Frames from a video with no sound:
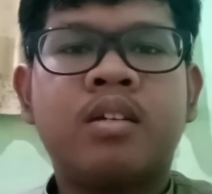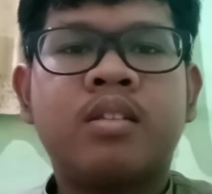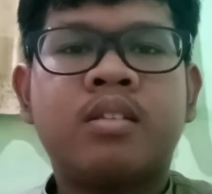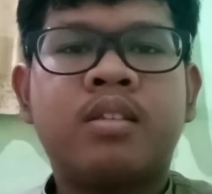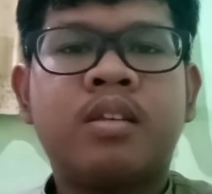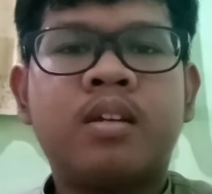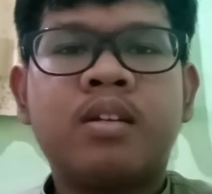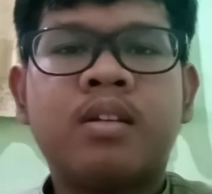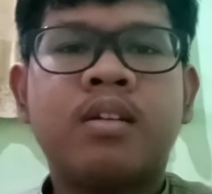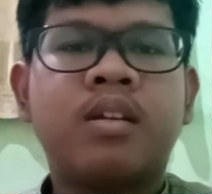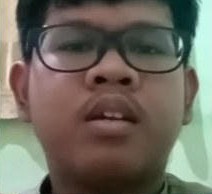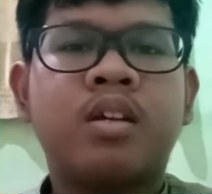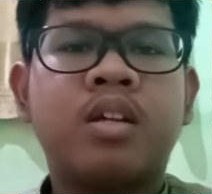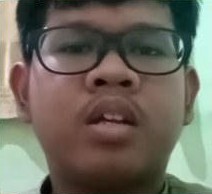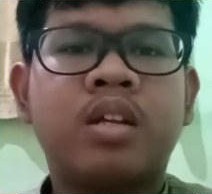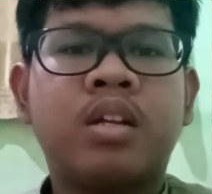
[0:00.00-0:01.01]
third,
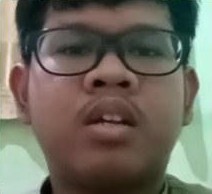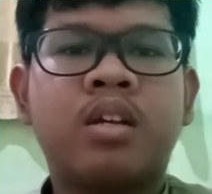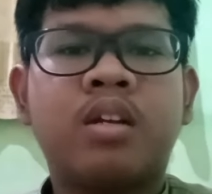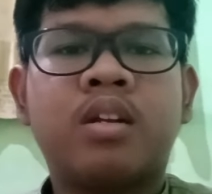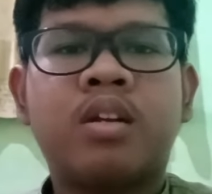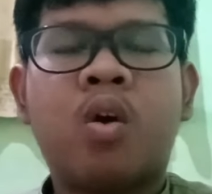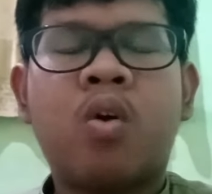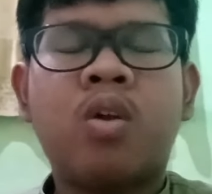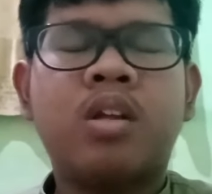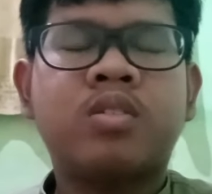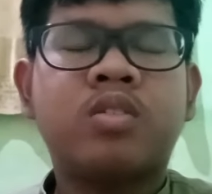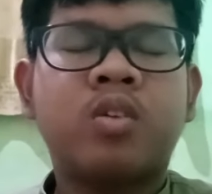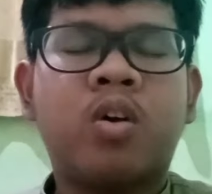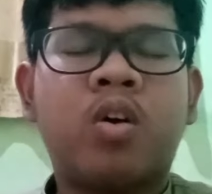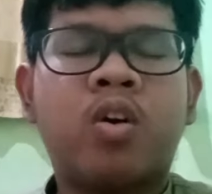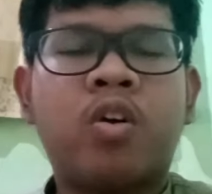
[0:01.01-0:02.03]
knowledge
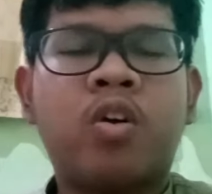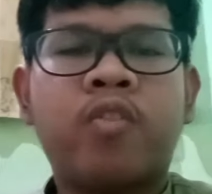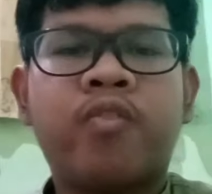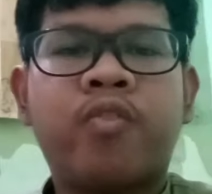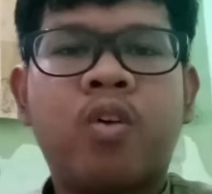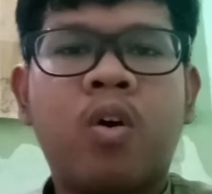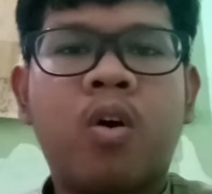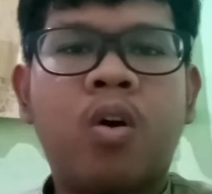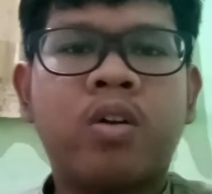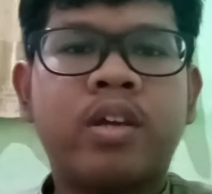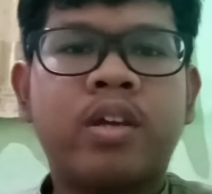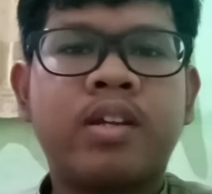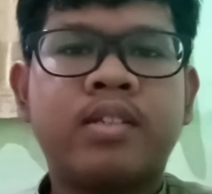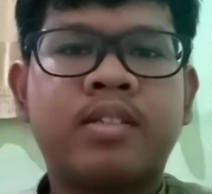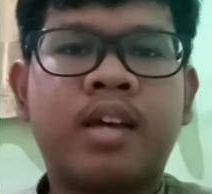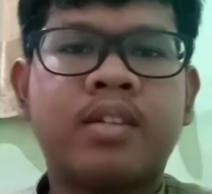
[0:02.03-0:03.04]
of
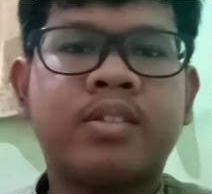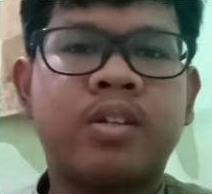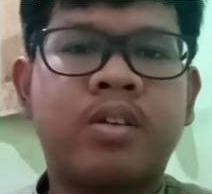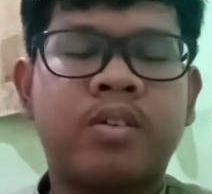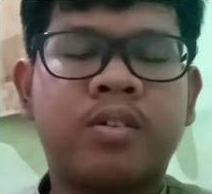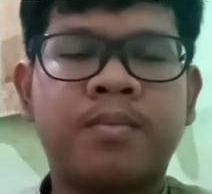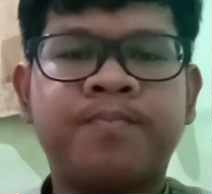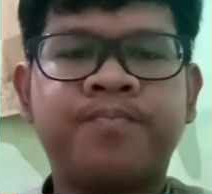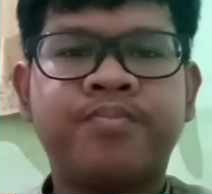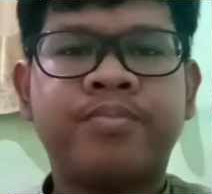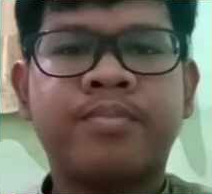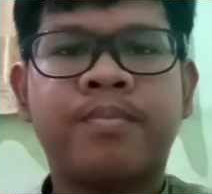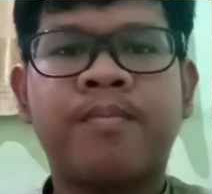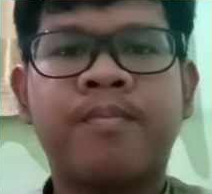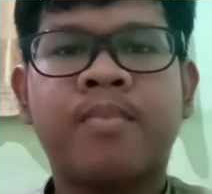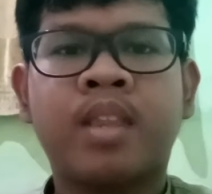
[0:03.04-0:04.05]
organization.
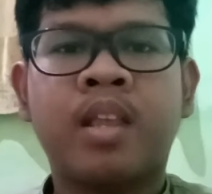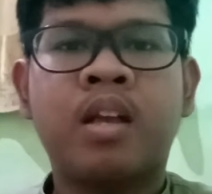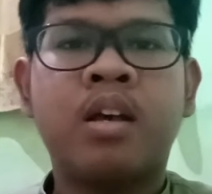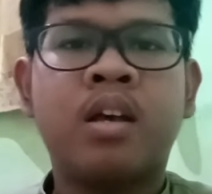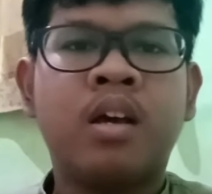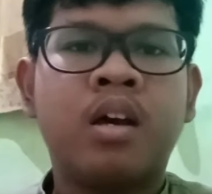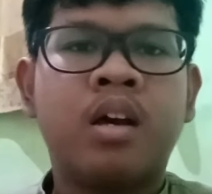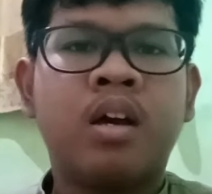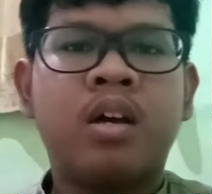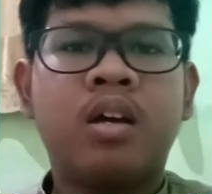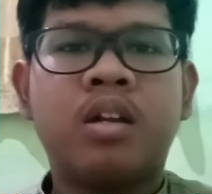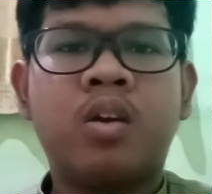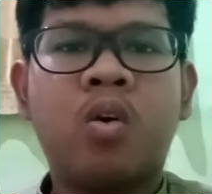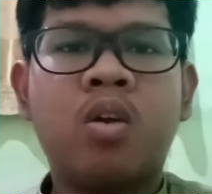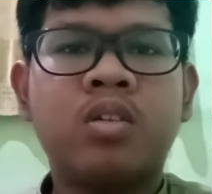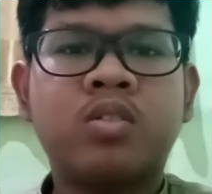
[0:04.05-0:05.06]

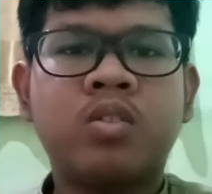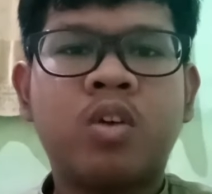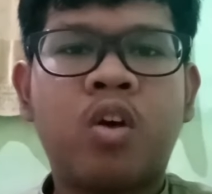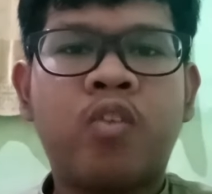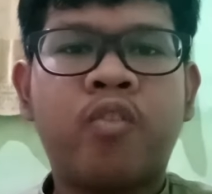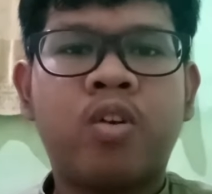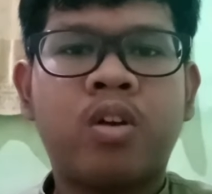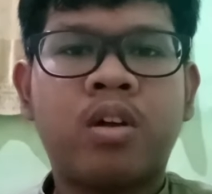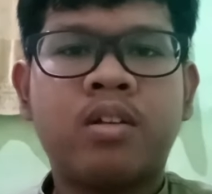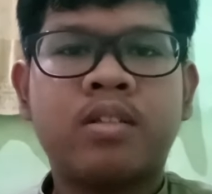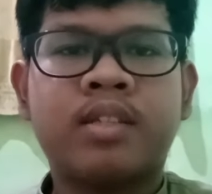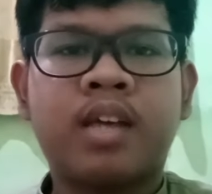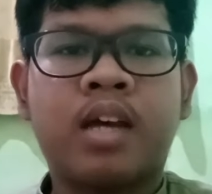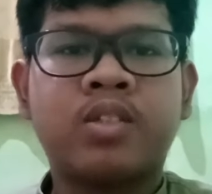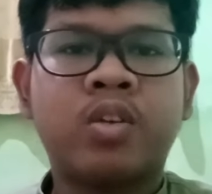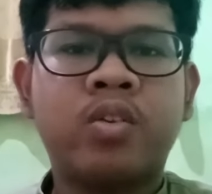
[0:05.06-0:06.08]
Knowledge of
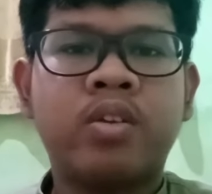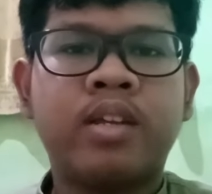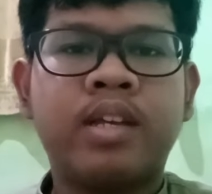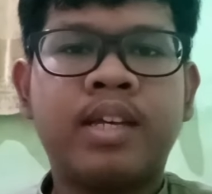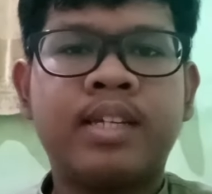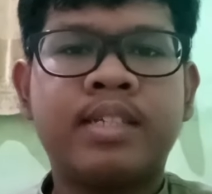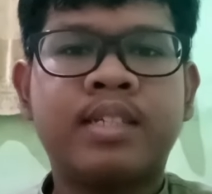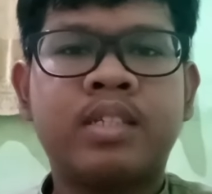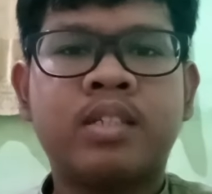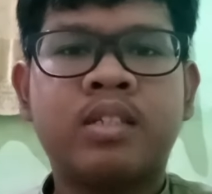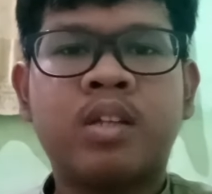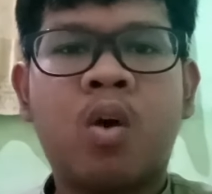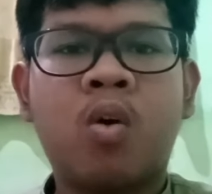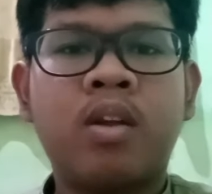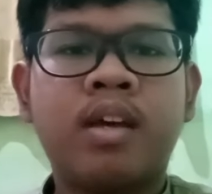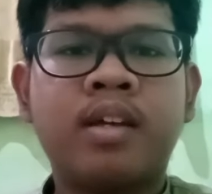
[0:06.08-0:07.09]
organization is
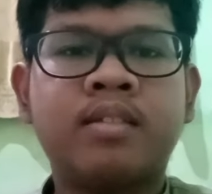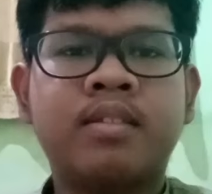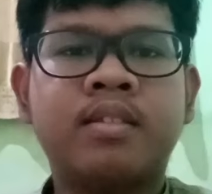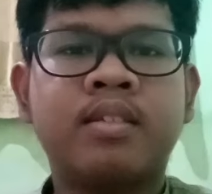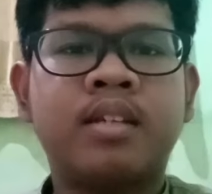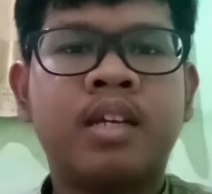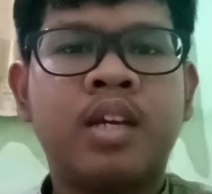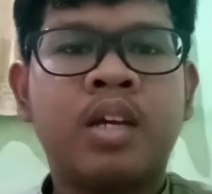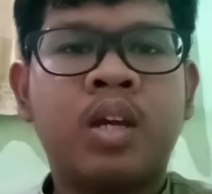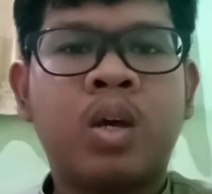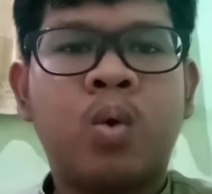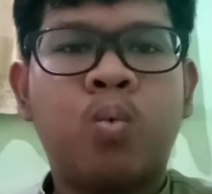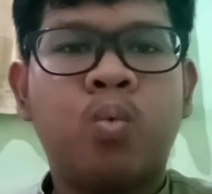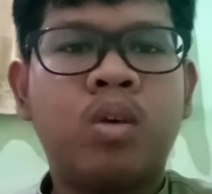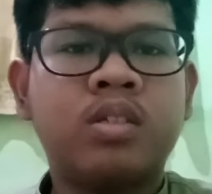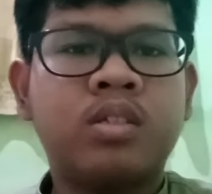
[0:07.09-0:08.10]
knowledge
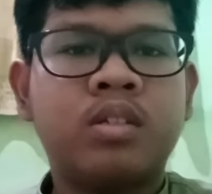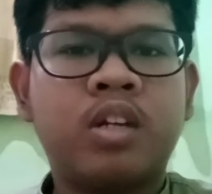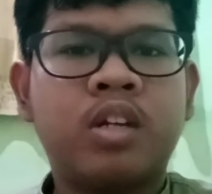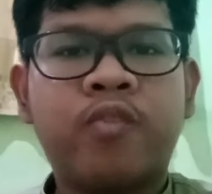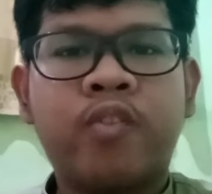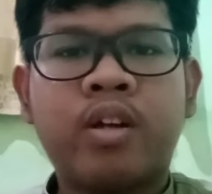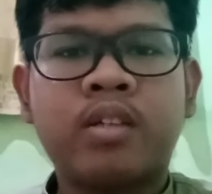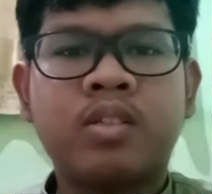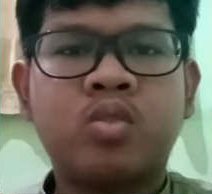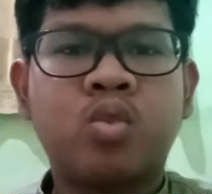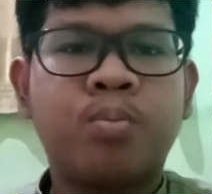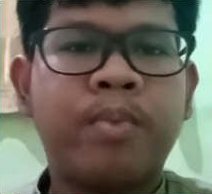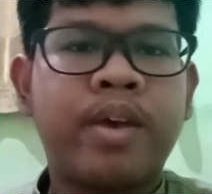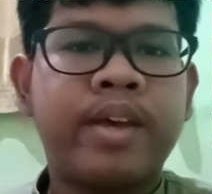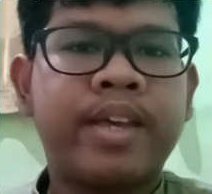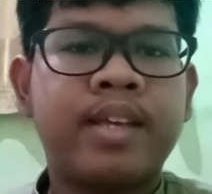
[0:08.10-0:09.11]
which refers to
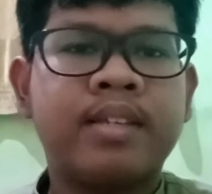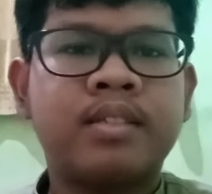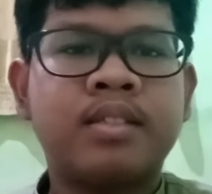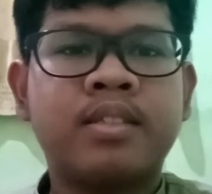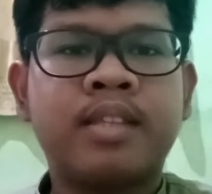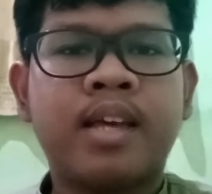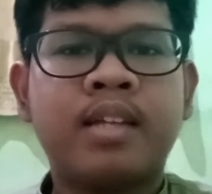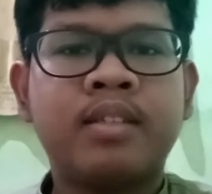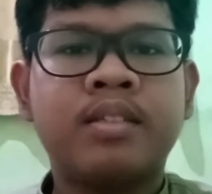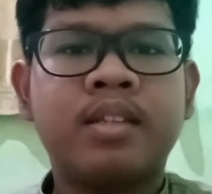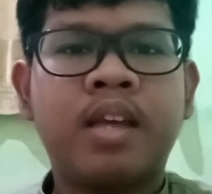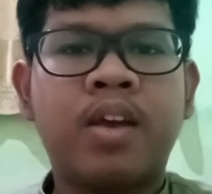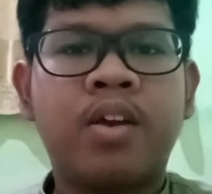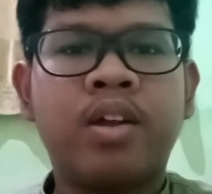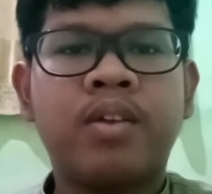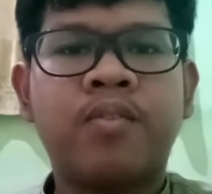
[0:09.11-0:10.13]
making sentence
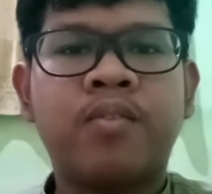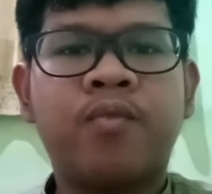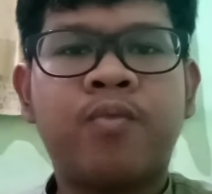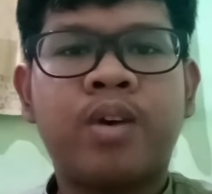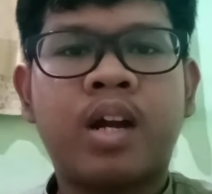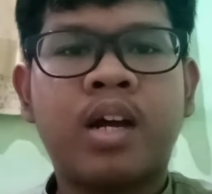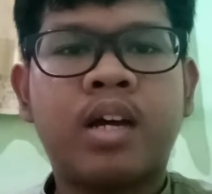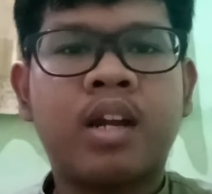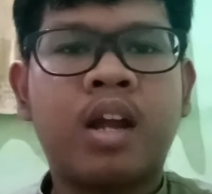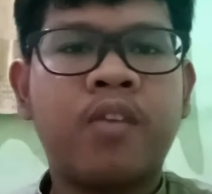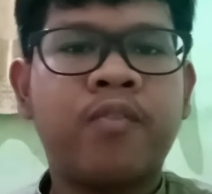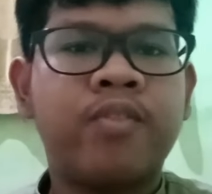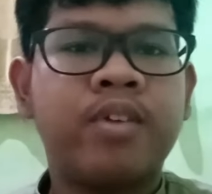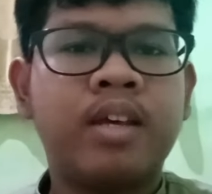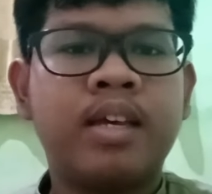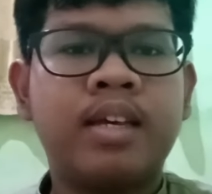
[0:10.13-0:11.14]
and
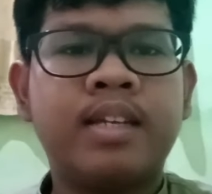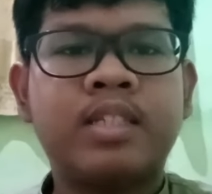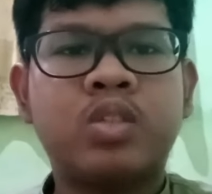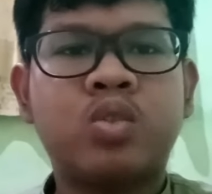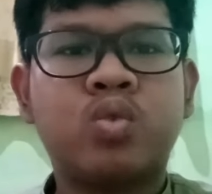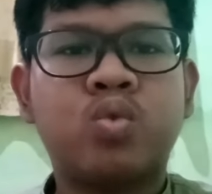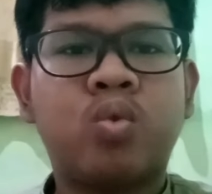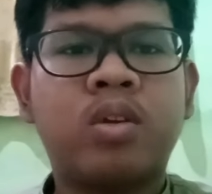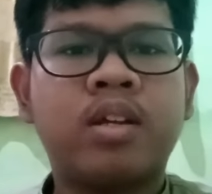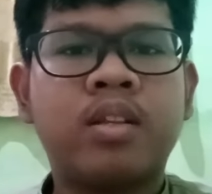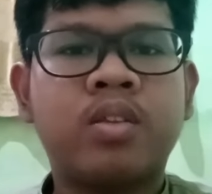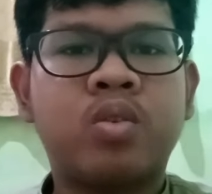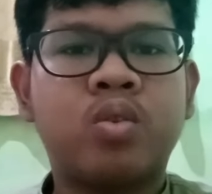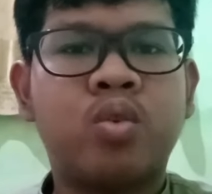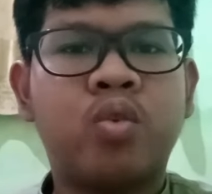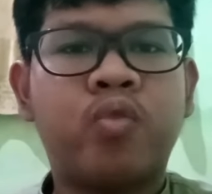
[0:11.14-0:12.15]
paragraph easy to read
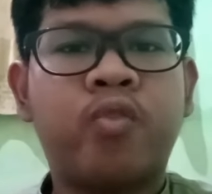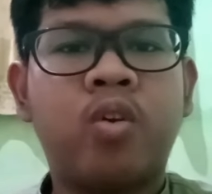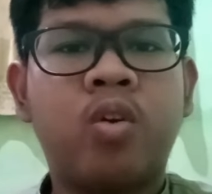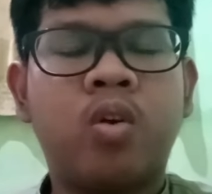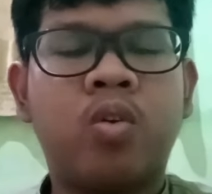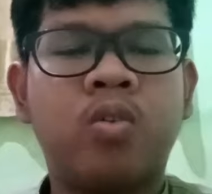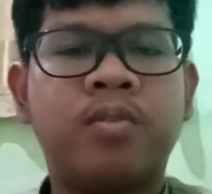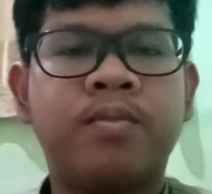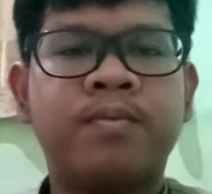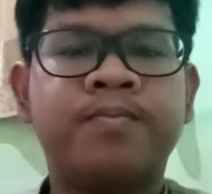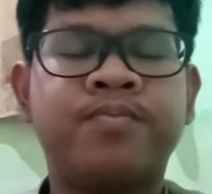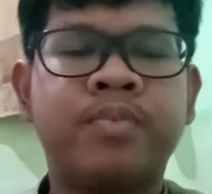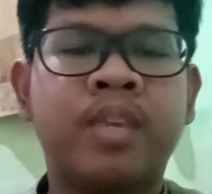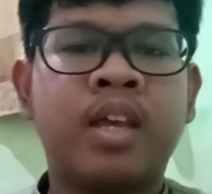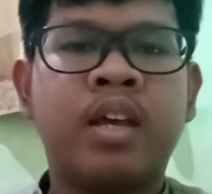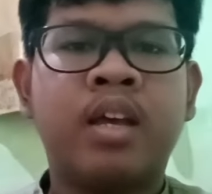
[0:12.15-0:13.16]
to follow.
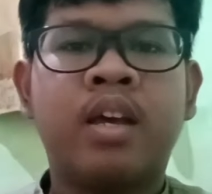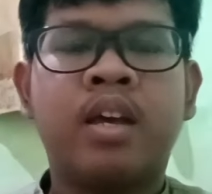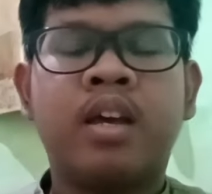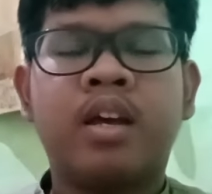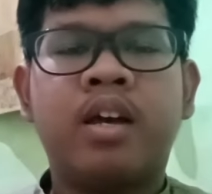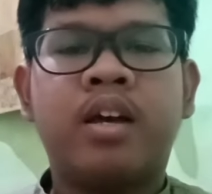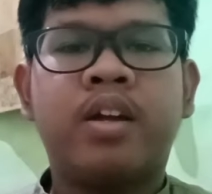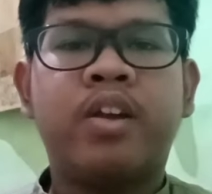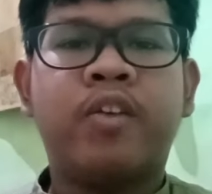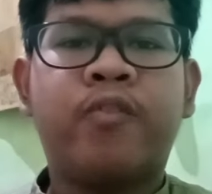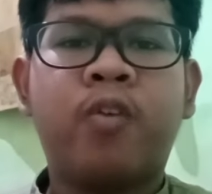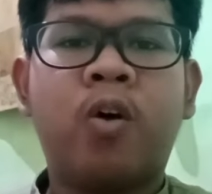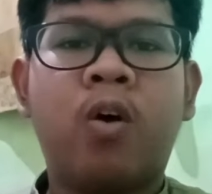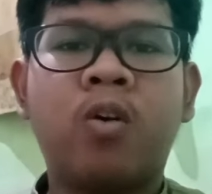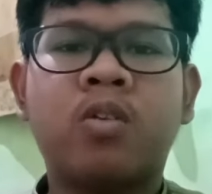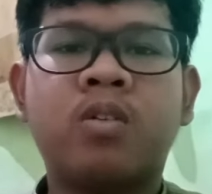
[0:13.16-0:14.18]
The
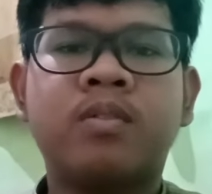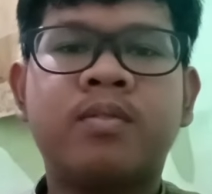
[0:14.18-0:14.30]
fourth,